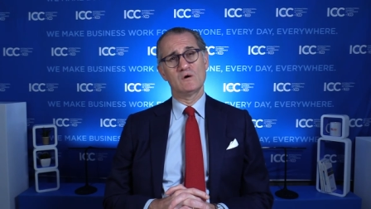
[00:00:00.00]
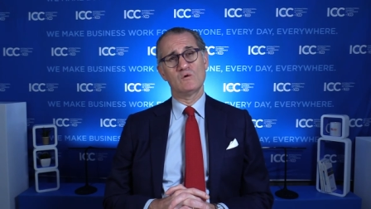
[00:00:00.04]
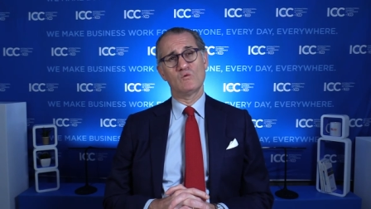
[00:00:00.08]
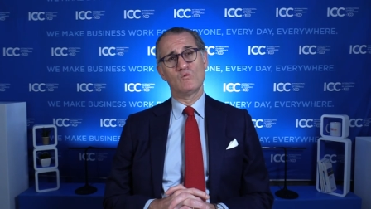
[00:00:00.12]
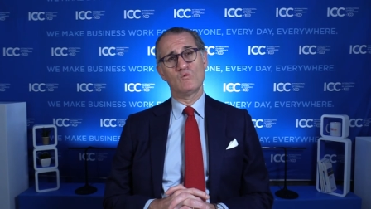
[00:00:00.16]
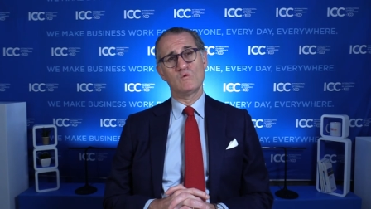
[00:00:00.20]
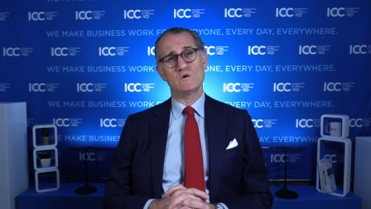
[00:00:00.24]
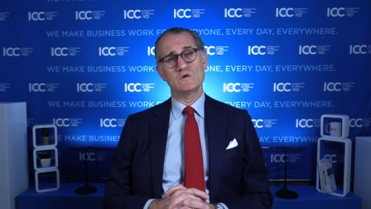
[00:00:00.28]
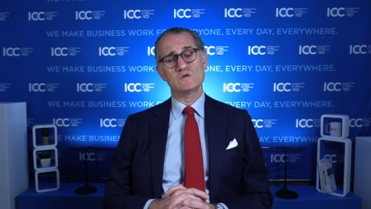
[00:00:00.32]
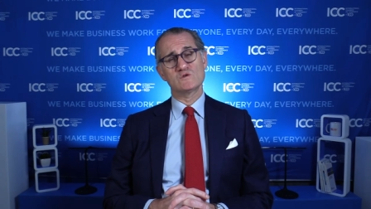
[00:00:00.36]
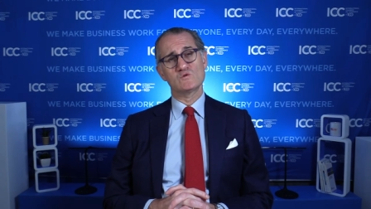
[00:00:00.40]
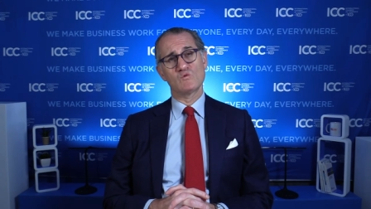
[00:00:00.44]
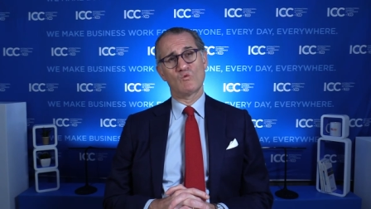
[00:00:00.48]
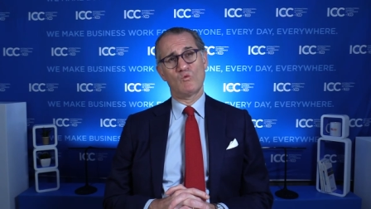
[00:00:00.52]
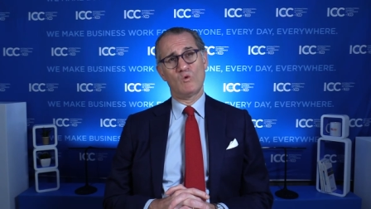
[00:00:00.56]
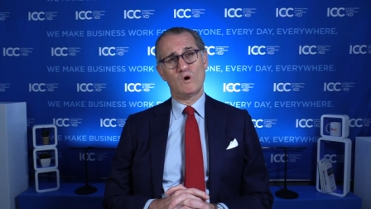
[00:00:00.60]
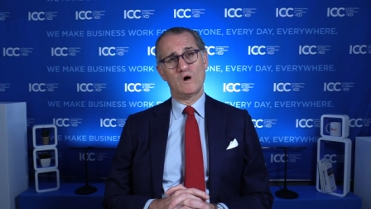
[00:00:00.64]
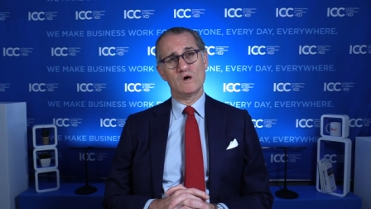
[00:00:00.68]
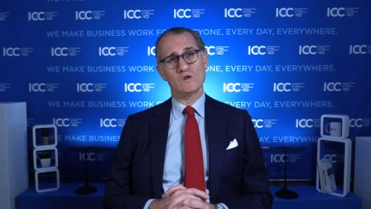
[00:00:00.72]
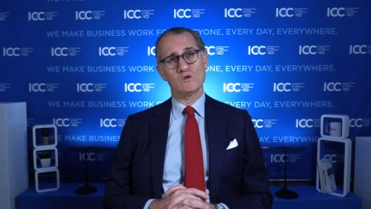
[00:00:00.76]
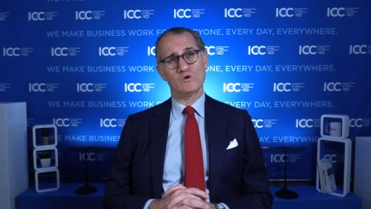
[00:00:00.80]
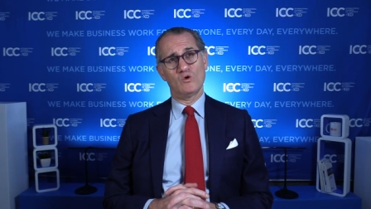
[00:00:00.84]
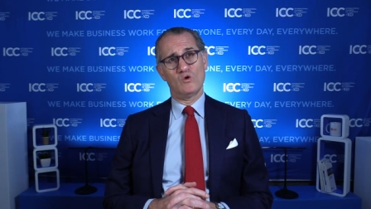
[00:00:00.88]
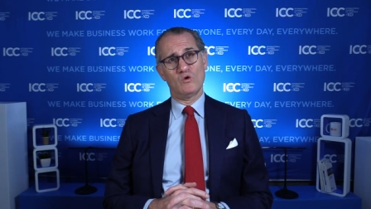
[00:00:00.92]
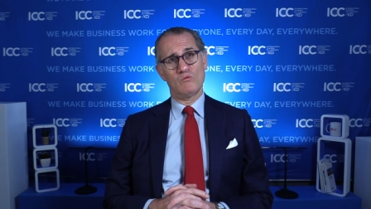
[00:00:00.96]
with
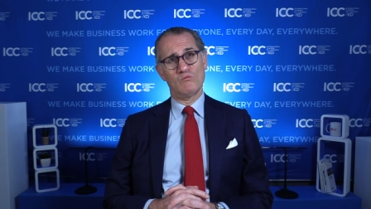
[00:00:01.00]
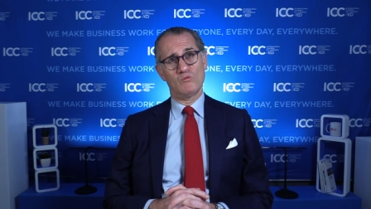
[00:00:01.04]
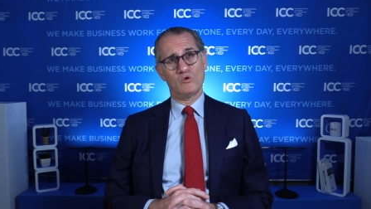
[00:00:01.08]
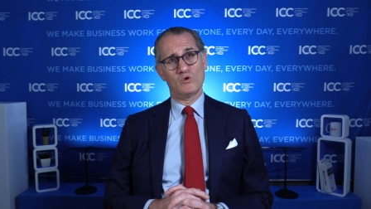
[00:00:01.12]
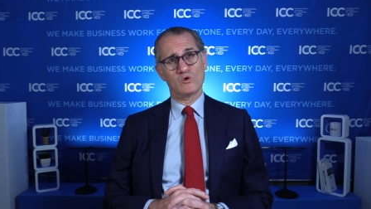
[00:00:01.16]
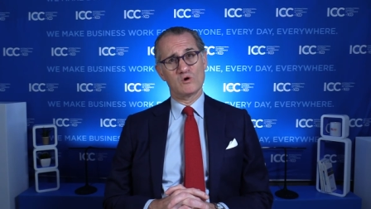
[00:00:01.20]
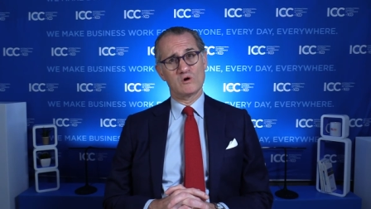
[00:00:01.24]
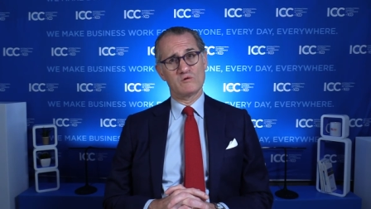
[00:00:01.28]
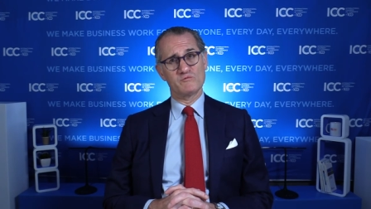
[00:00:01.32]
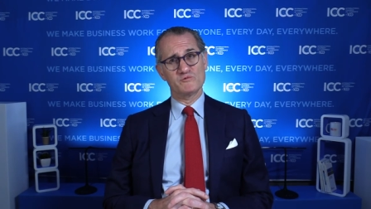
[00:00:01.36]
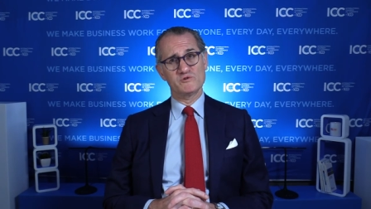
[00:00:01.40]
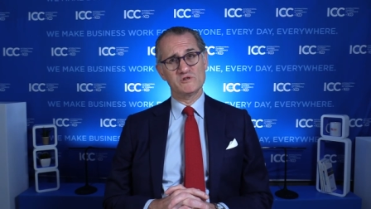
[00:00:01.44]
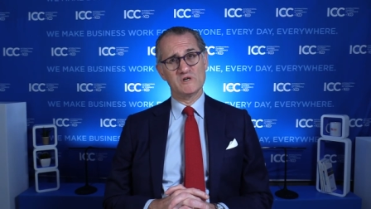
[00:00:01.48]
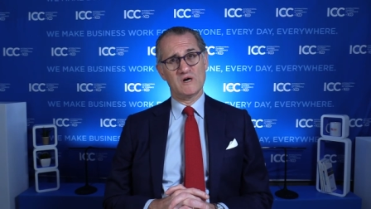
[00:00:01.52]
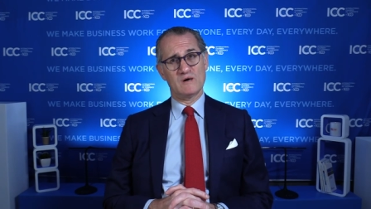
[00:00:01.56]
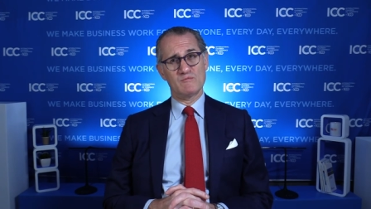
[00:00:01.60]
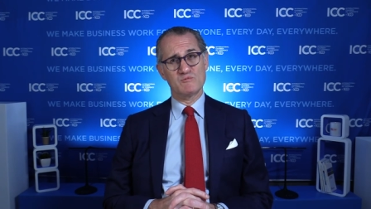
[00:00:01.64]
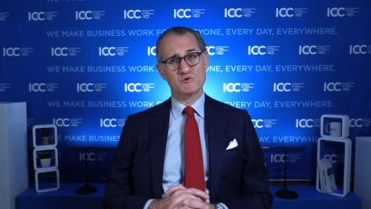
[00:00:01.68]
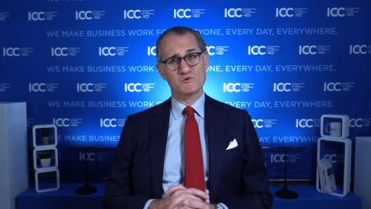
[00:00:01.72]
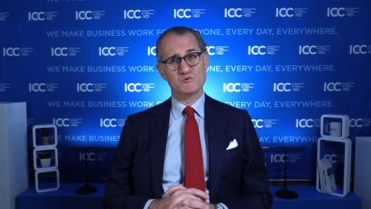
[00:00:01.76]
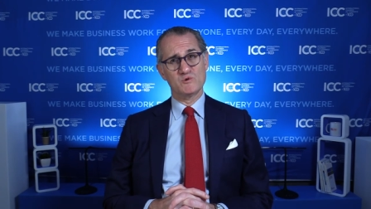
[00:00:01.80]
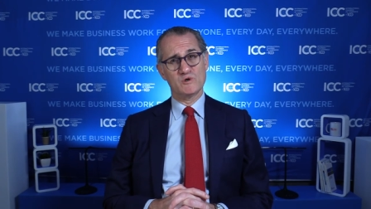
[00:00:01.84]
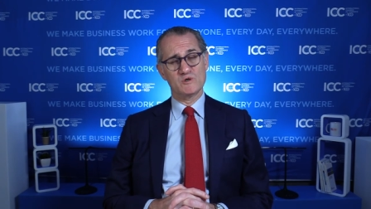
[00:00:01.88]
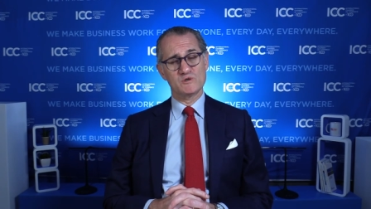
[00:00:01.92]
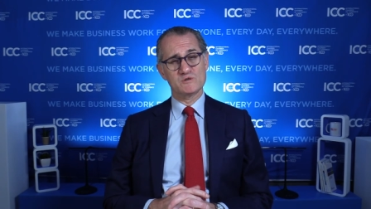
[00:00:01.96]
one or more of the
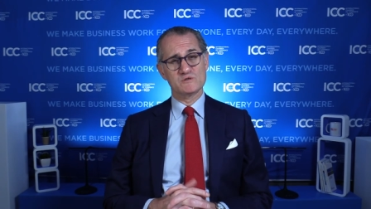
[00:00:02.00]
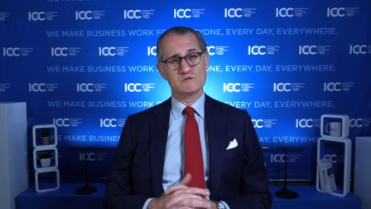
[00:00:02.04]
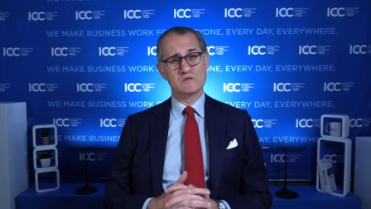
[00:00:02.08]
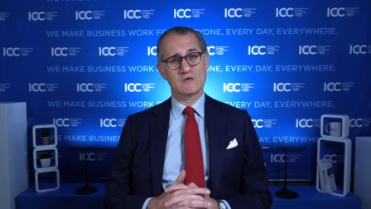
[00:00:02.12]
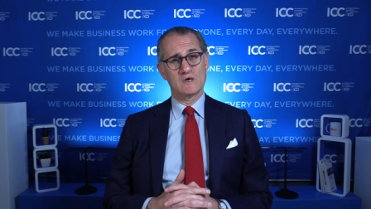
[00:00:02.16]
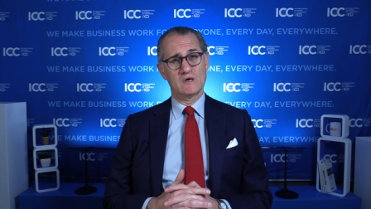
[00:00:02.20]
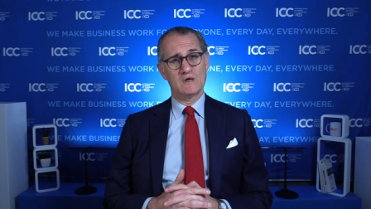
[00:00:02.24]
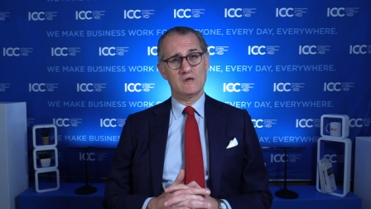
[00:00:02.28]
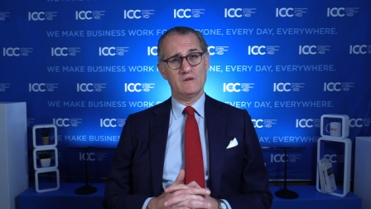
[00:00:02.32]
arbitrators,